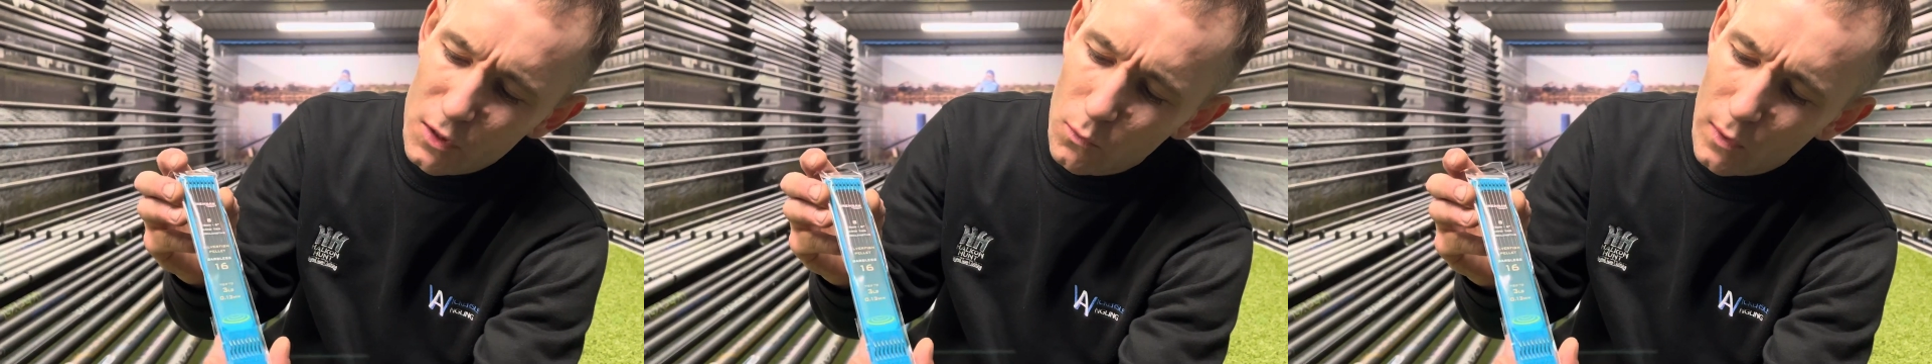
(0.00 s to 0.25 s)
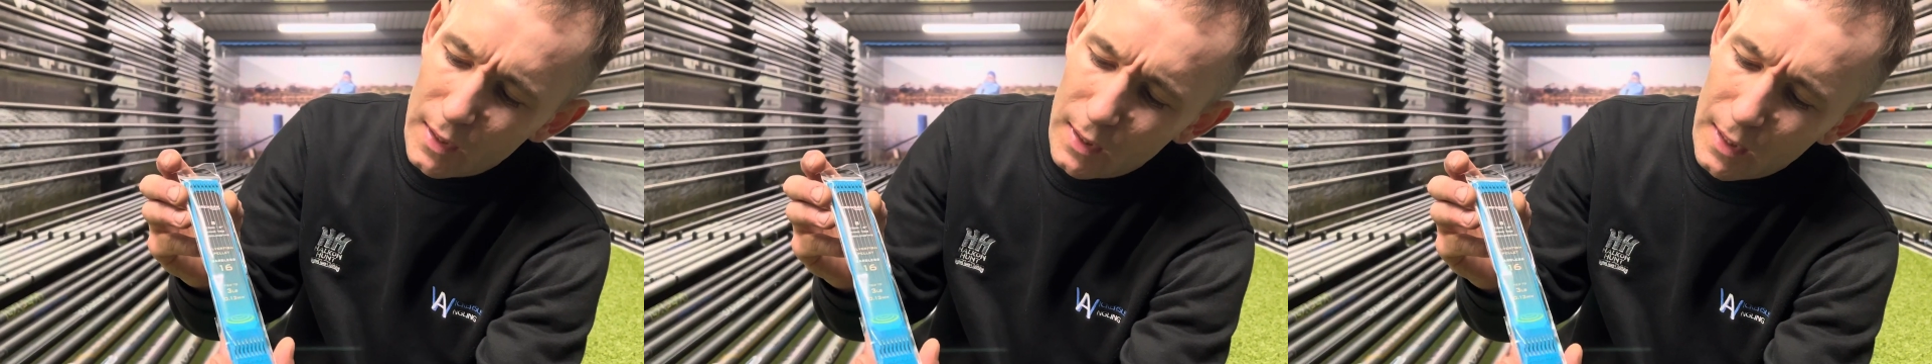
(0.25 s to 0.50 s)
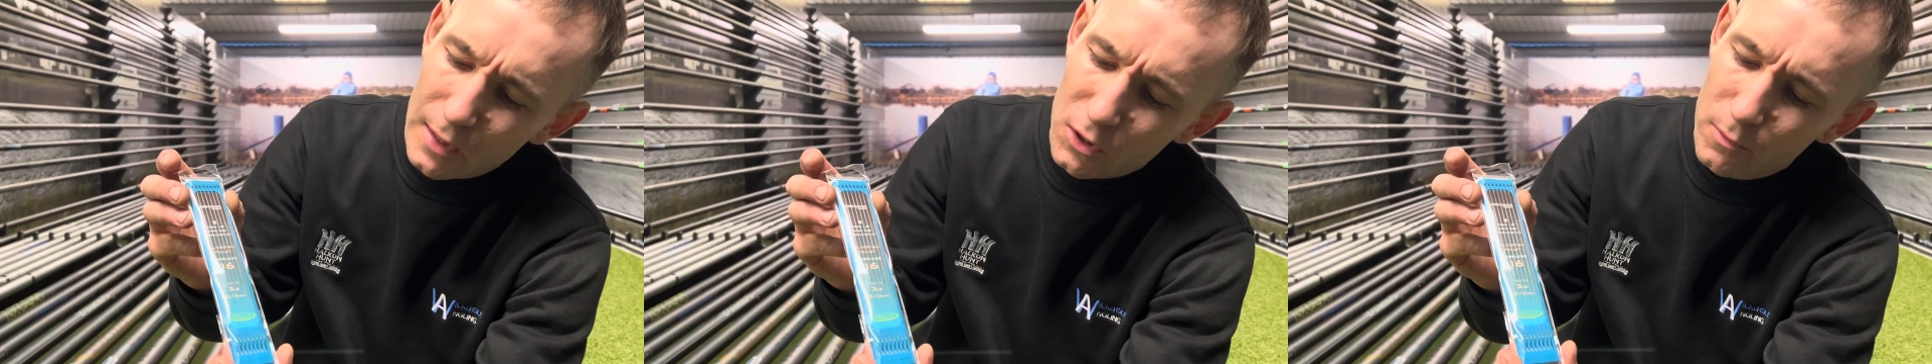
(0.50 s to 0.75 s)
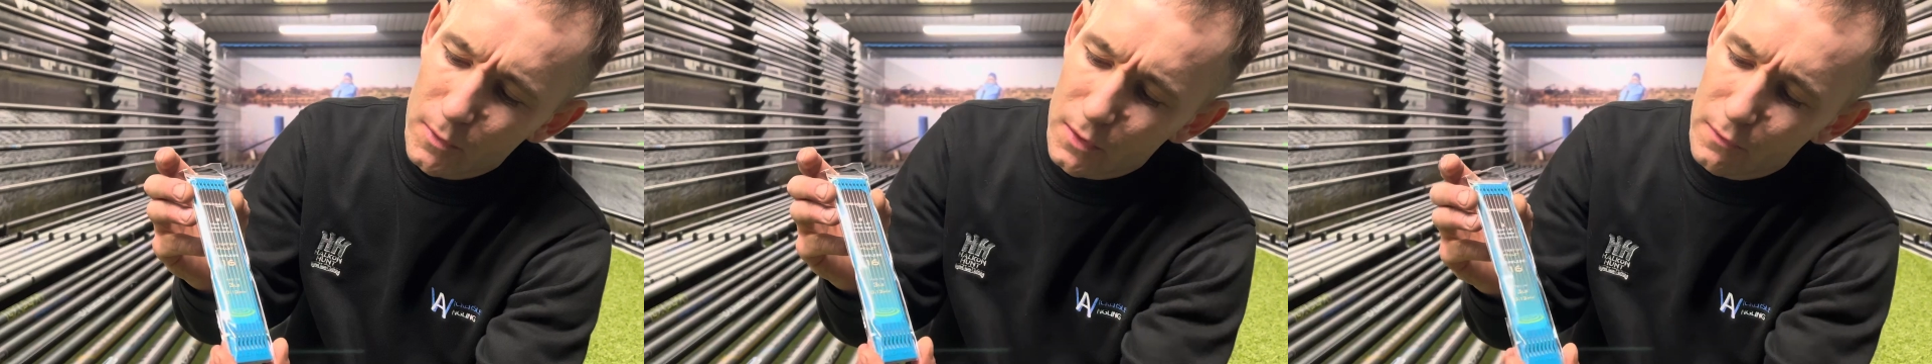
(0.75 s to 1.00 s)
why I liked
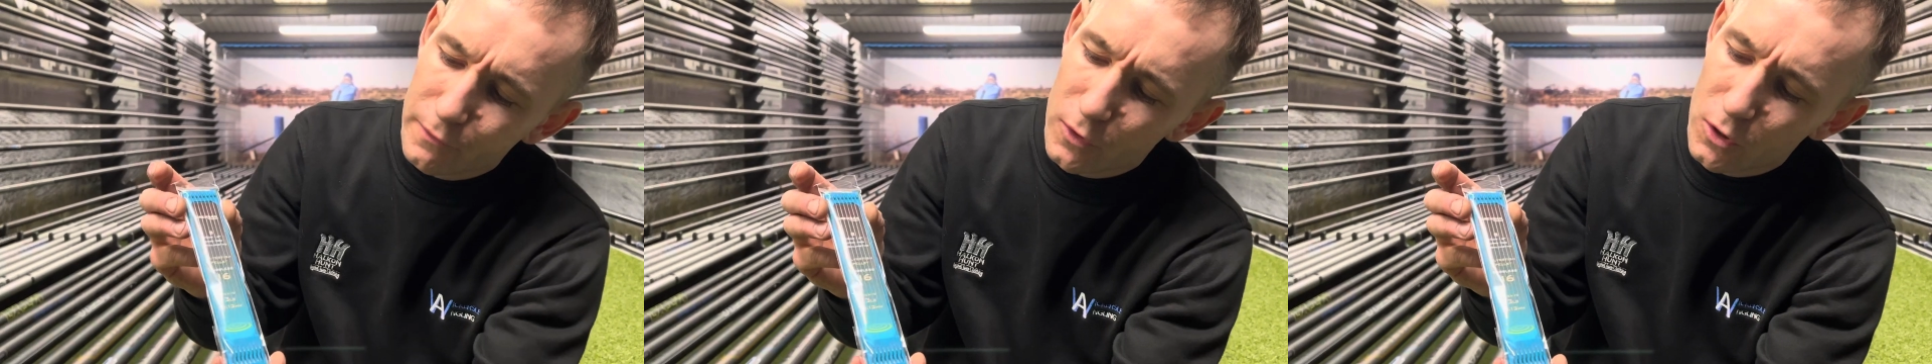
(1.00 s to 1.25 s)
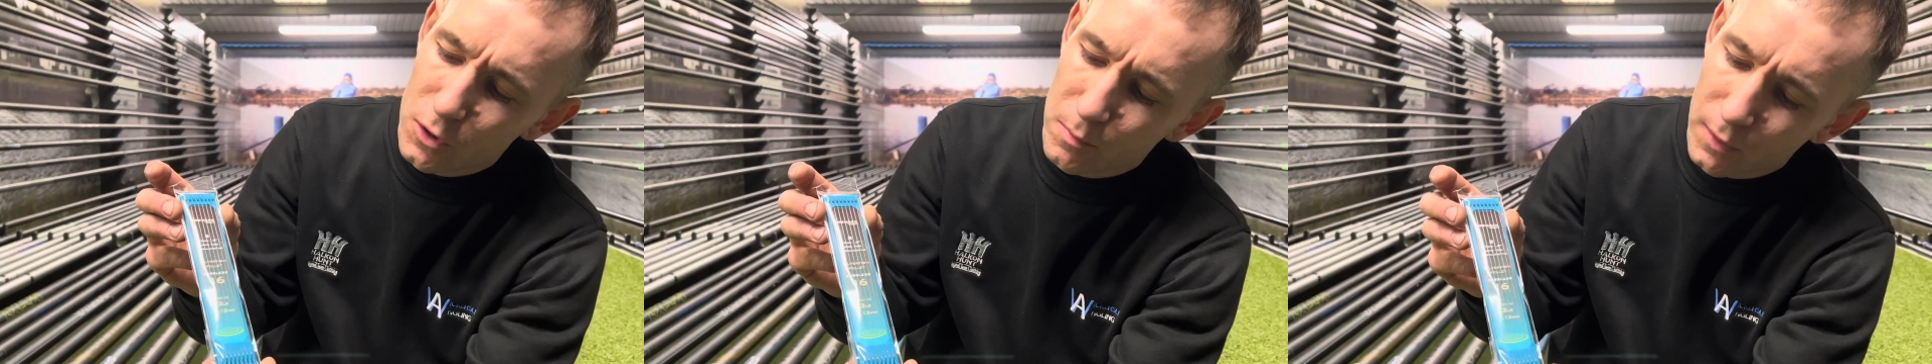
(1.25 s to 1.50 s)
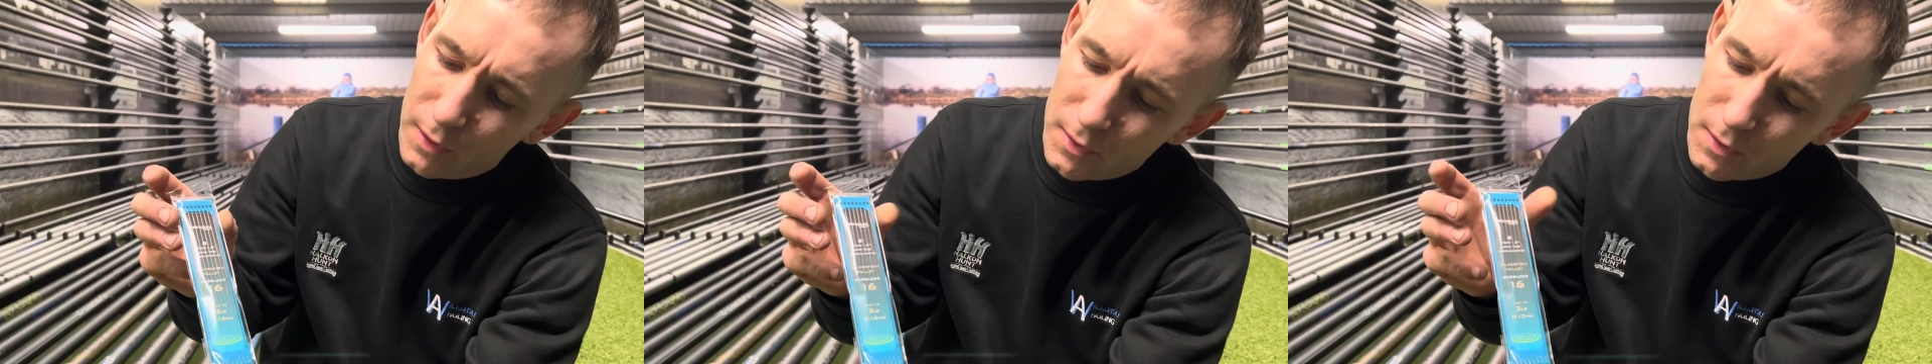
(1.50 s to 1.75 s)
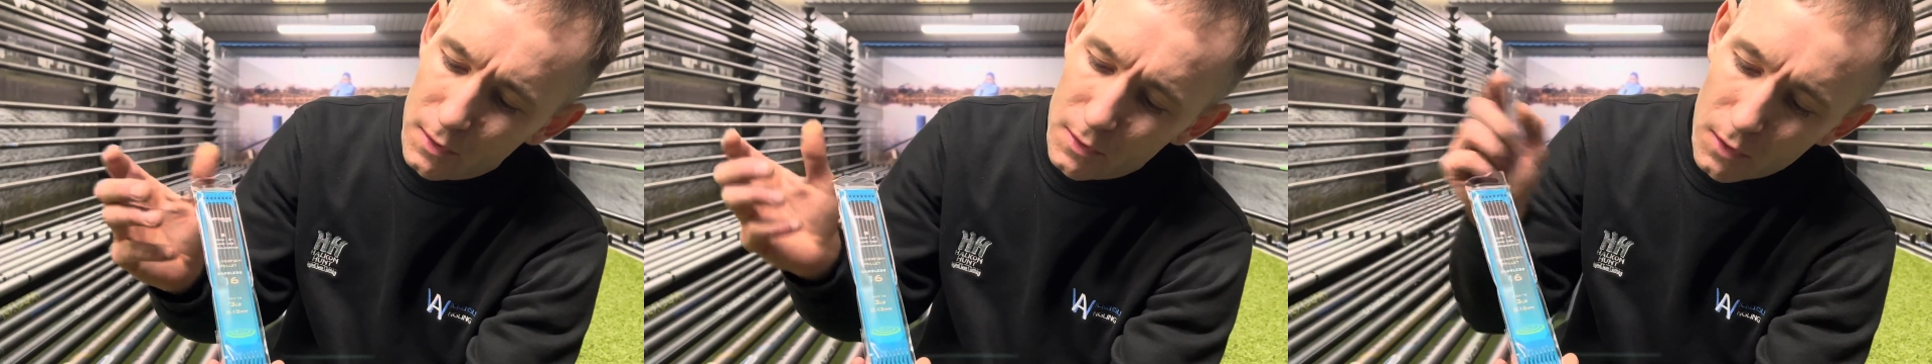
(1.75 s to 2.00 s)
them in the first place
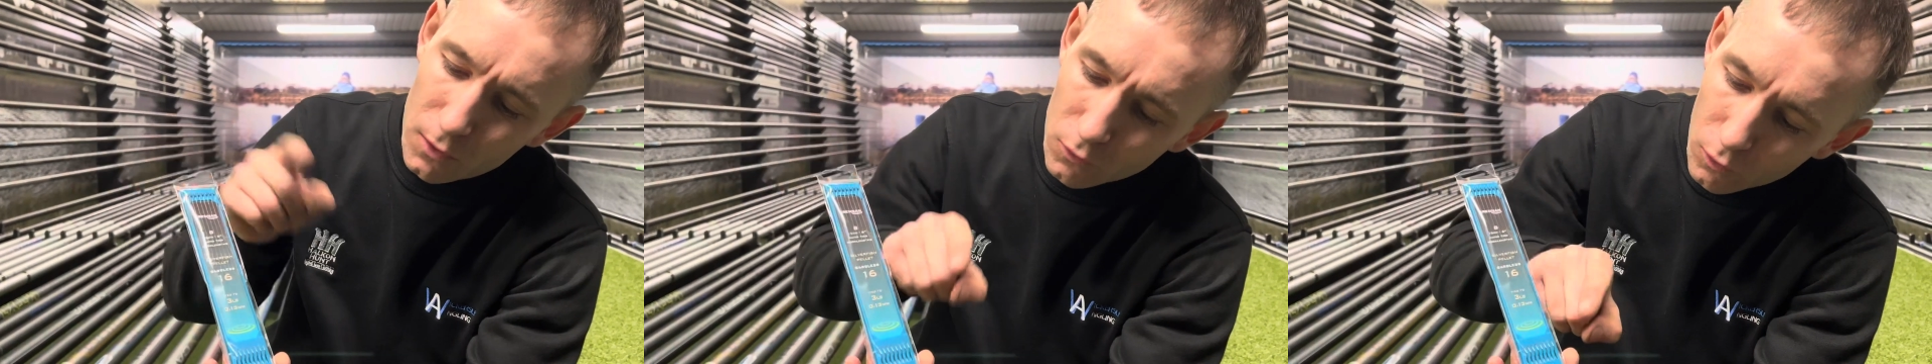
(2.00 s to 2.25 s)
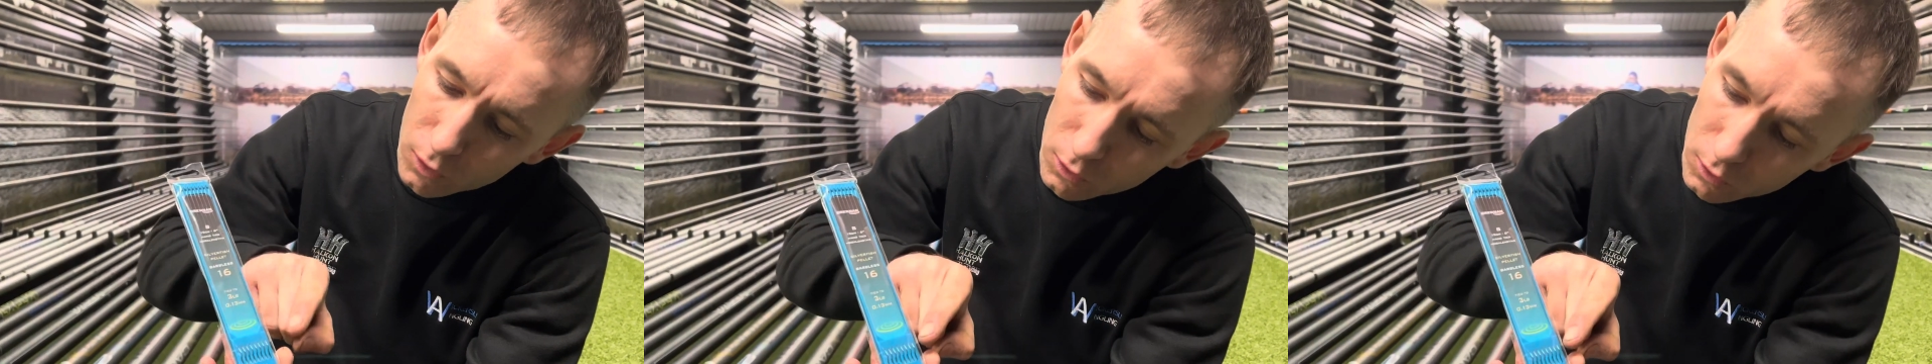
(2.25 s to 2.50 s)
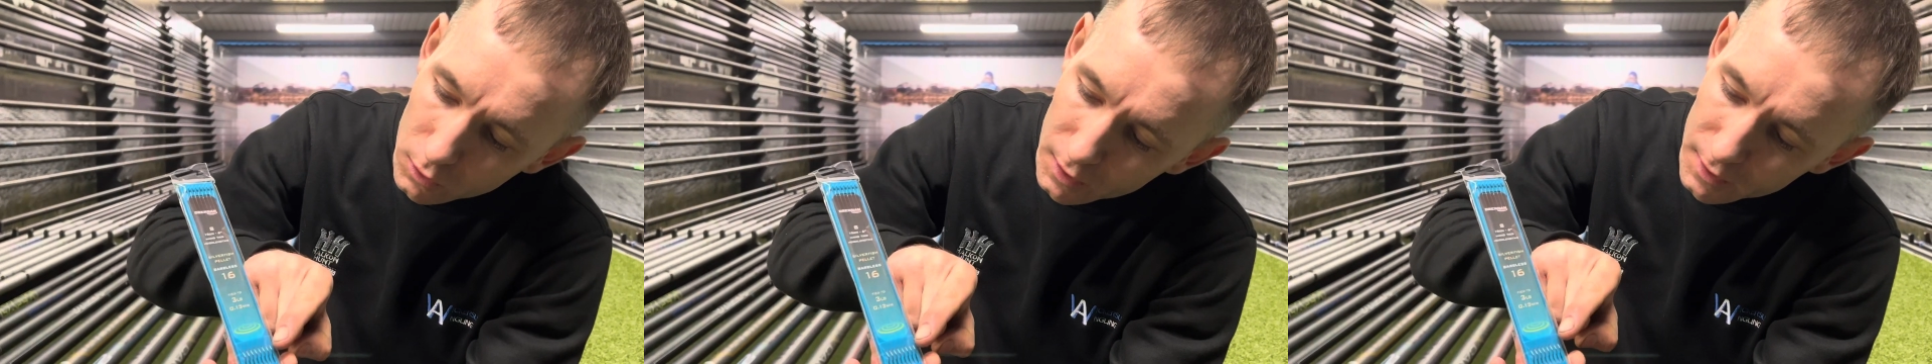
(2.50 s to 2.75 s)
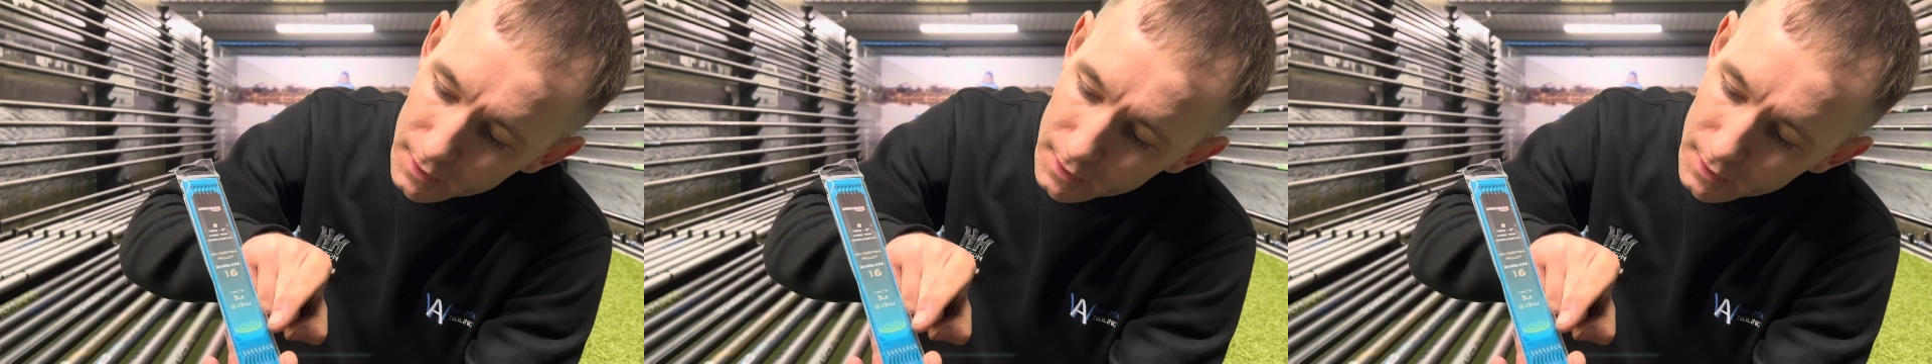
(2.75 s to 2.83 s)
is they're all